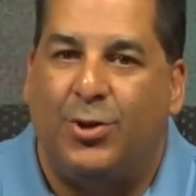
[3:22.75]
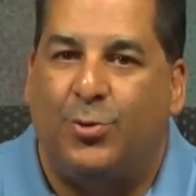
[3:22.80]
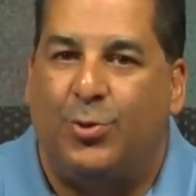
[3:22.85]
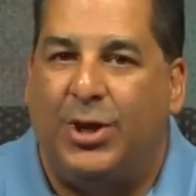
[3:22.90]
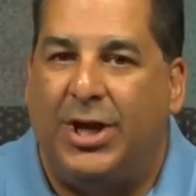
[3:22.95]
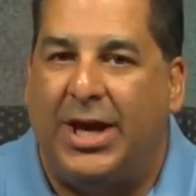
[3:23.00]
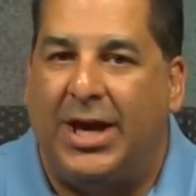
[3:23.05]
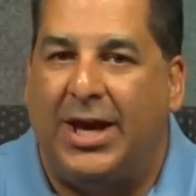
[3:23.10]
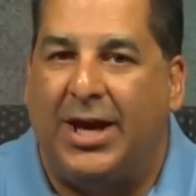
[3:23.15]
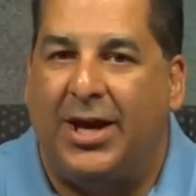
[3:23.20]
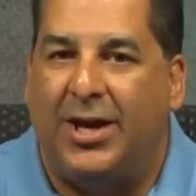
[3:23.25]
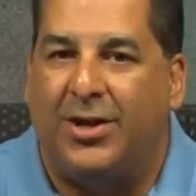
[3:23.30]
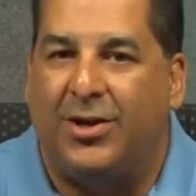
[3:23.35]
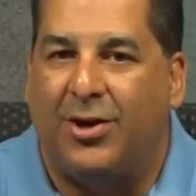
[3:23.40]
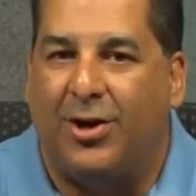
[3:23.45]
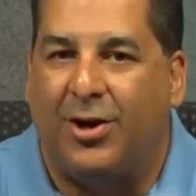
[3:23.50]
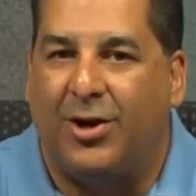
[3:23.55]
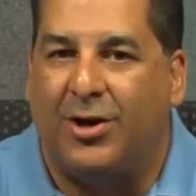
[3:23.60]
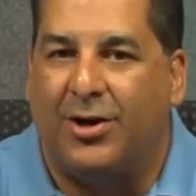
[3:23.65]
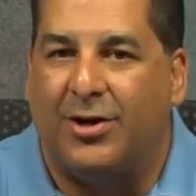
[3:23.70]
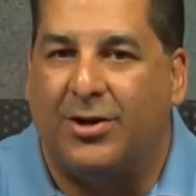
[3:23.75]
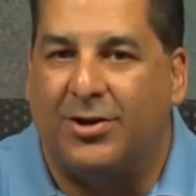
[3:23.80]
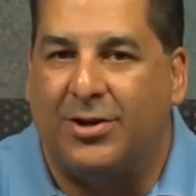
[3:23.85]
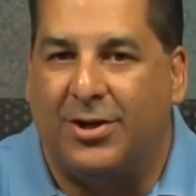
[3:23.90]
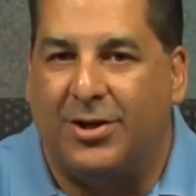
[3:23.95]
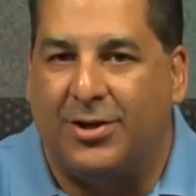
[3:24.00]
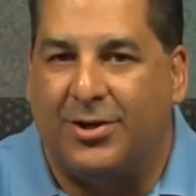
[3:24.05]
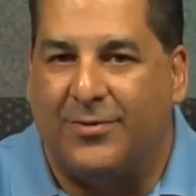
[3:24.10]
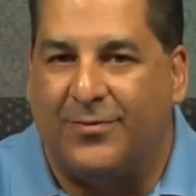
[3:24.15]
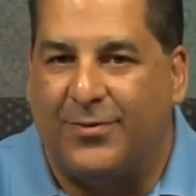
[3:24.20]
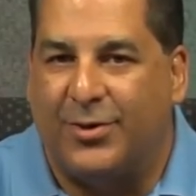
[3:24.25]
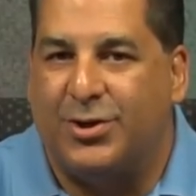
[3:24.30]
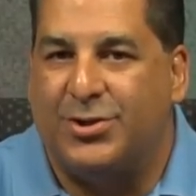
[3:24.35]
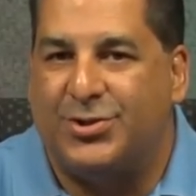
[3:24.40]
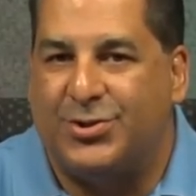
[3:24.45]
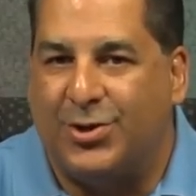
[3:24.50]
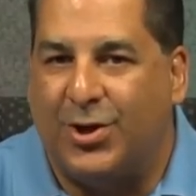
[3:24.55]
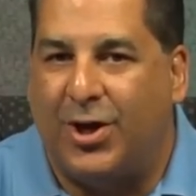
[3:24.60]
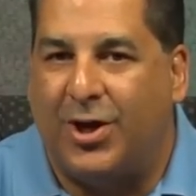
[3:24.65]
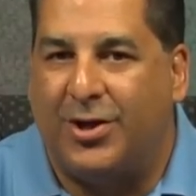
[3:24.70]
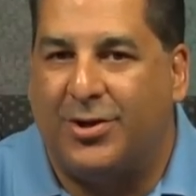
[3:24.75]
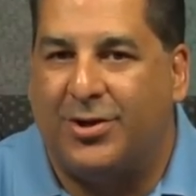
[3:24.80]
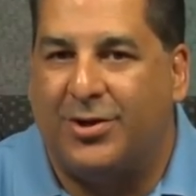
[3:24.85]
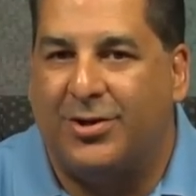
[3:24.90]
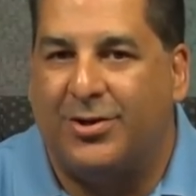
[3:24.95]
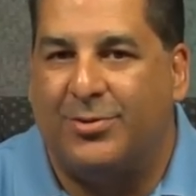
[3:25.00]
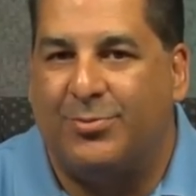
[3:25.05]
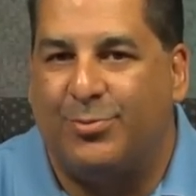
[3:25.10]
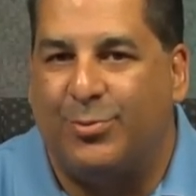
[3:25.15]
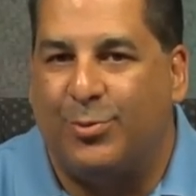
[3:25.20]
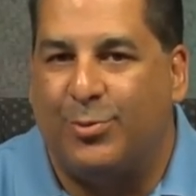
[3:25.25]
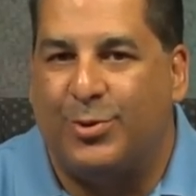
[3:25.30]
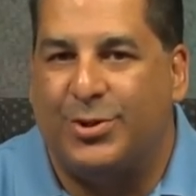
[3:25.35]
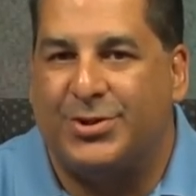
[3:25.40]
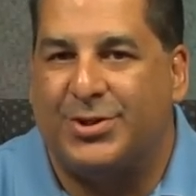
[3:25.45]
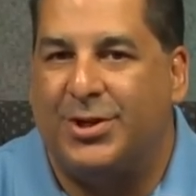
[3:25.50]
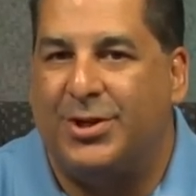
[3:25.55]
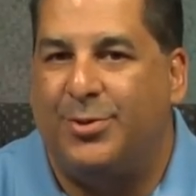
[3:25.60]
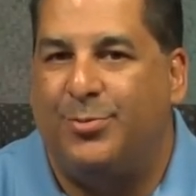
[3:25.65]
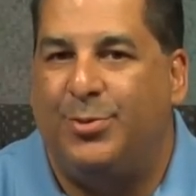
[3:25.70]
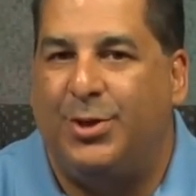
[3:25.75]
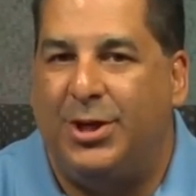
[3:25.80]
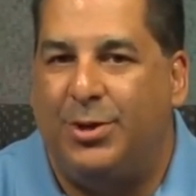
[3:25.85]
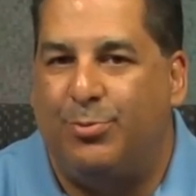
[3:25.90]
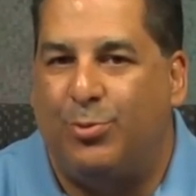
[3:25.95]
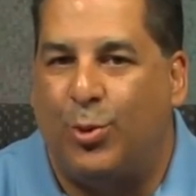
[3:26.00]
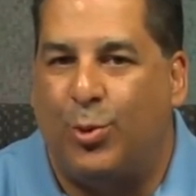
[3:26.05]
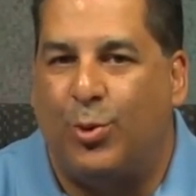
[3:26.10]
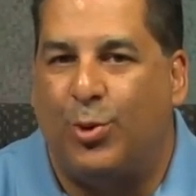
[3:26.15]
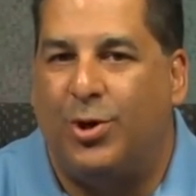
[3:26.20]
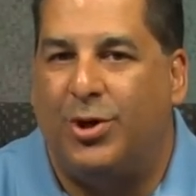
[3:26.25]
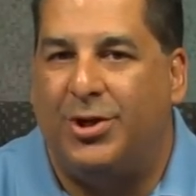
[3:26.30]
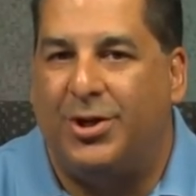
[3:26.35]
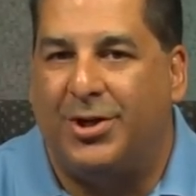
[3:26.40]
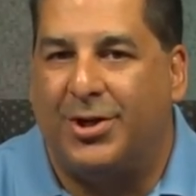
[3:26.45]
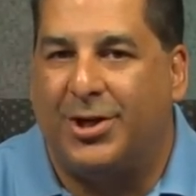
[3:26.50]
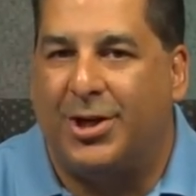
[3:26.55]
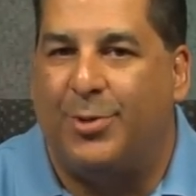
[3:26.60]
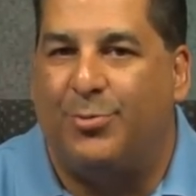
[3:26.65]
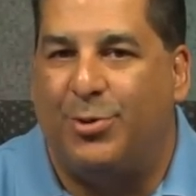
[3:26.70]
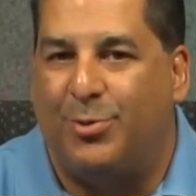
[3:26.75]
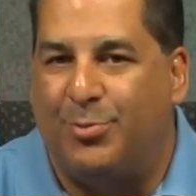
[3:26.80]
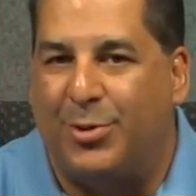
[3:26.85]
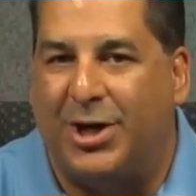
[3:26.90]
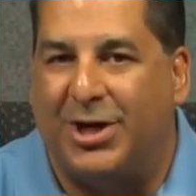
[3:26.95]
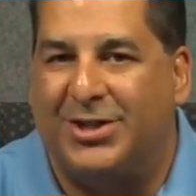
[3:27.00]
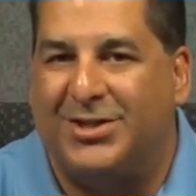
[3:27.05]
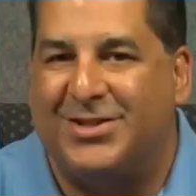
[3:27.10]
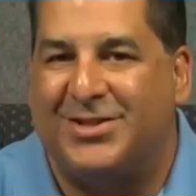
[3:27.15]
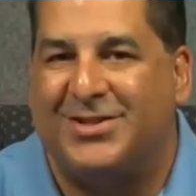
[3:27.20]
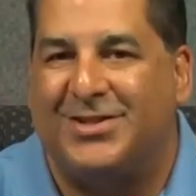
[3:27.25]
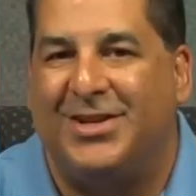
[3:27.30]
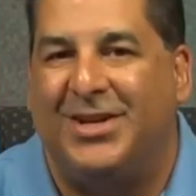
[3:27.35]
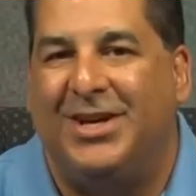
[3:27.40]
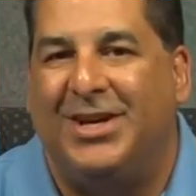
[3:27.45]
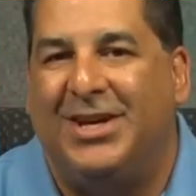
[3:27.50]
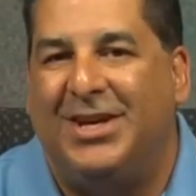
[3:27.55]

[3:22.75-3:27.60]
We had our first daughter was going to be born in a couple months.